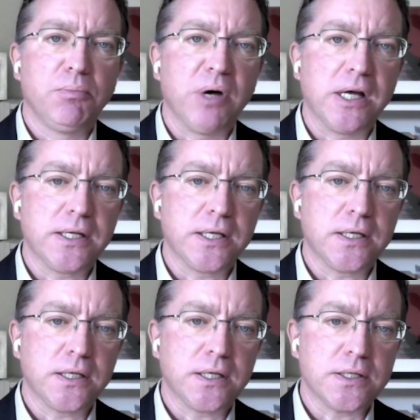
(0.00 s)
but
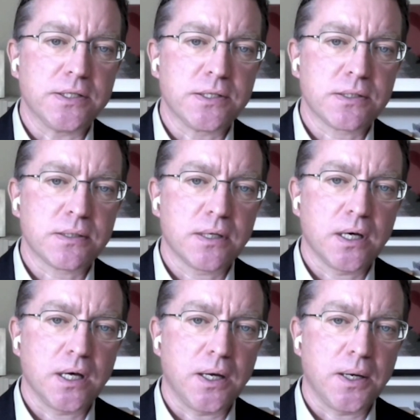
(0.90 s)
it is
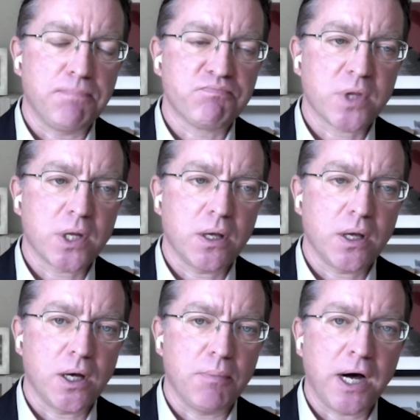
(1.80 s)

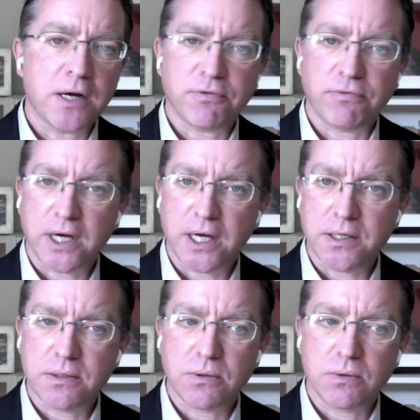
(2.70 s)
a modified
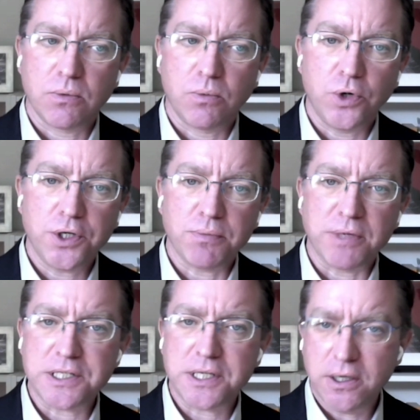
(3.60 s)
wood
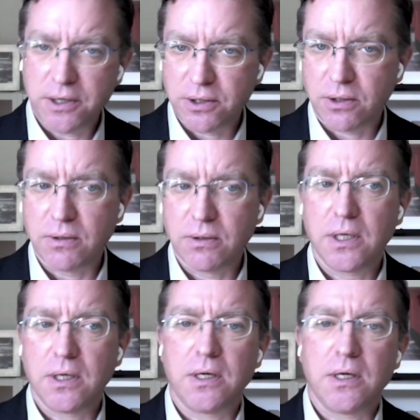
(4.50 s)
material
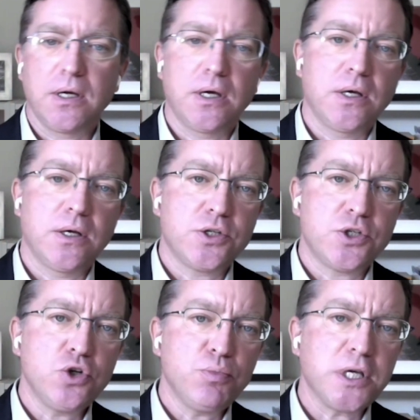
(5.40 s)

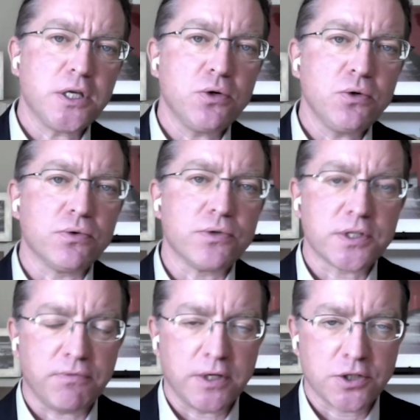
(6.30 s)
to be
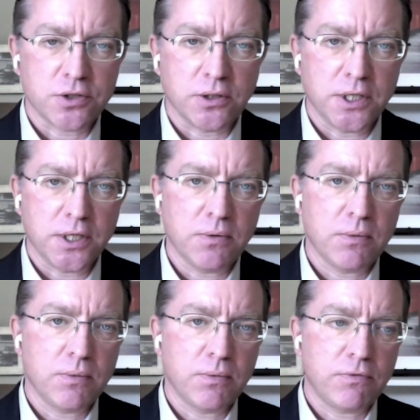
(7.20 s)
used eventually
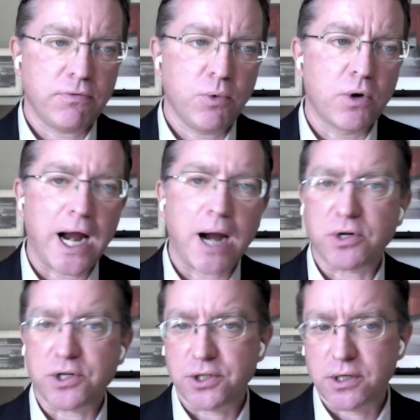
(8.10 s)
for
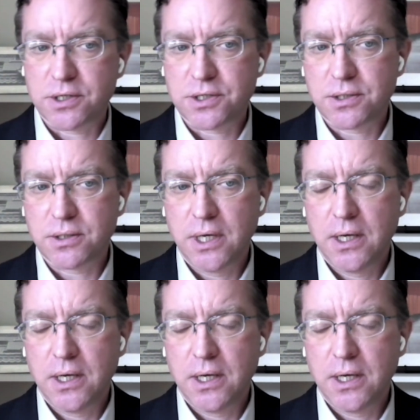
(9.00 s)
apertures.